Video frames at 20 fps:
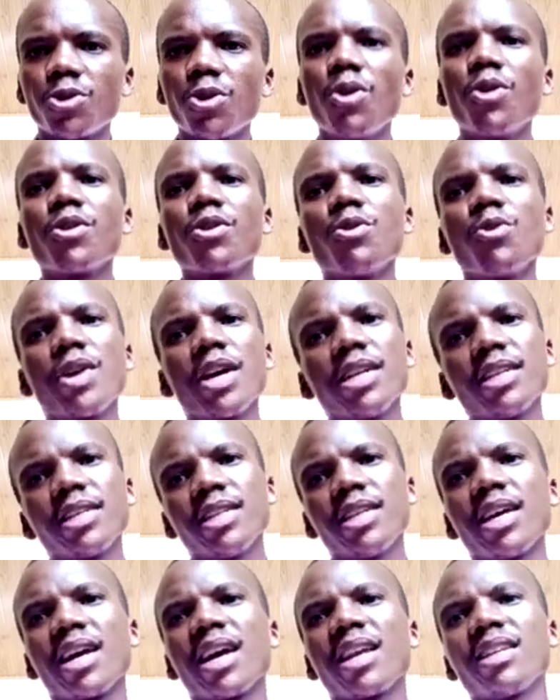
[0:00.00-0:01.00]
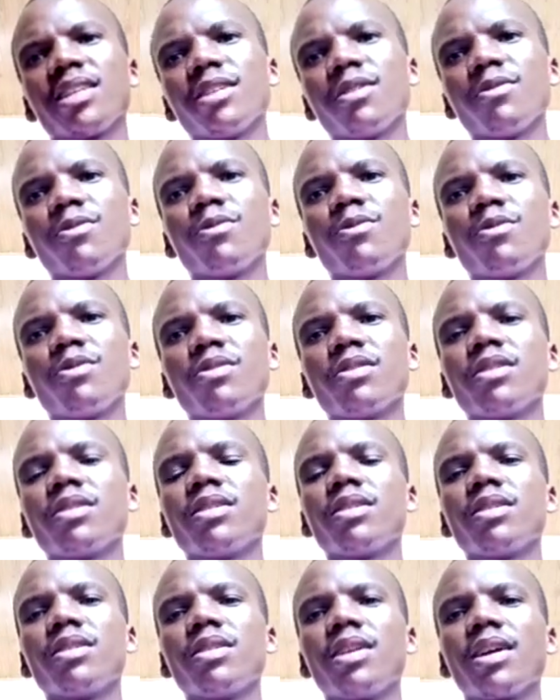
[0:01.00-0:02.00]
Or you get negative 1,
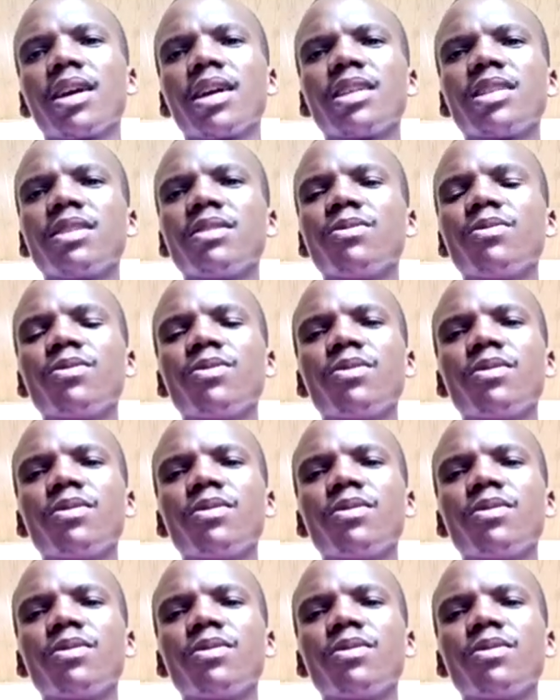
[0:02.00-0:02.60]
negative